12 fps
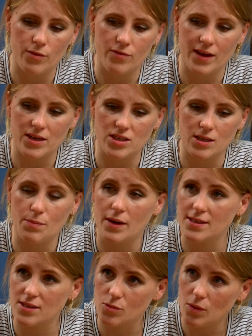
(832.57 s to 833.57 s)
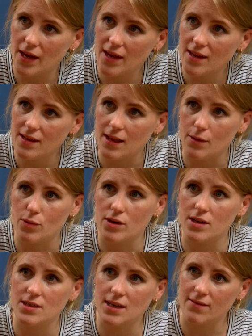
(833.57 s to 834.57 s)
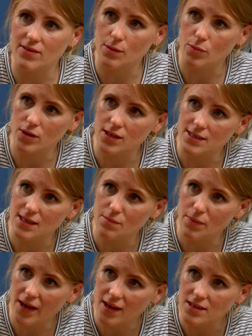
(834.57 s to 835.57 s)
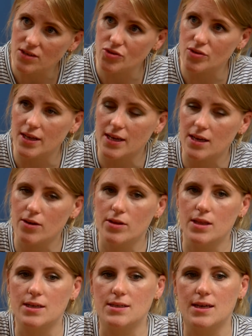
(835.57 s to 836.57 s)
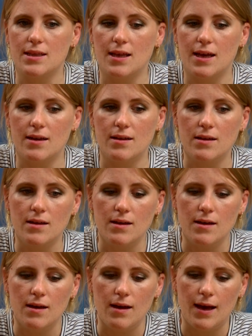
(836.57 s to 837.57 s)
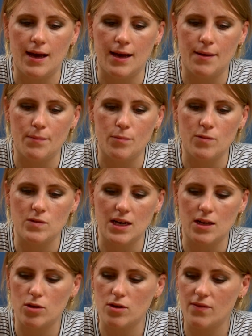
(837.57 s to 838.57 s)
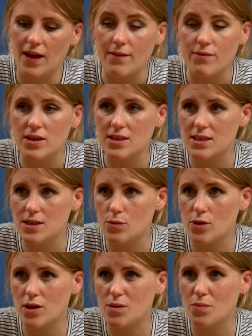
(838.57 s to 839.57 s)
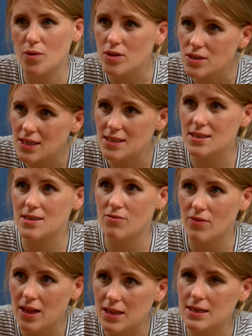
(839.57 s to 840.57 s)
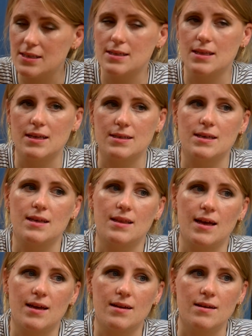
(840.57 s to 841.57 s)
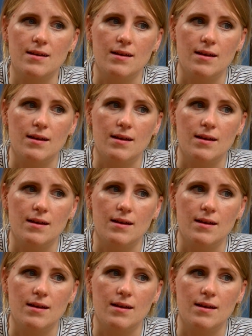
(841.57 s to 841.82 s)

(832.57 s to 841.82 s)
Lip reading: actually passed away and they wanted to have their body sent back to Sri Lanka and things like that. We've done a lot of advocacy work, protests and rallies and things like that.